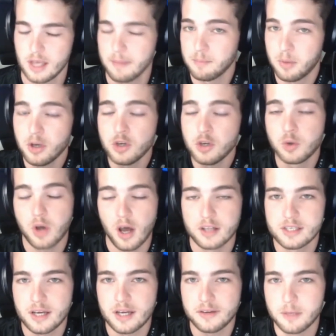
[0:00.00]
I mean, put new
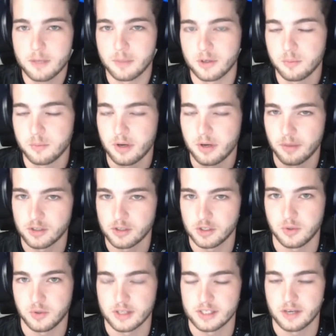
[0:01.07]
content out there, but don't put a bunch of
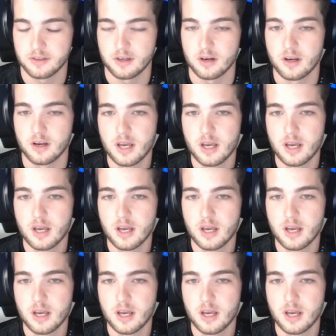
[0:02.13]
new guns out there.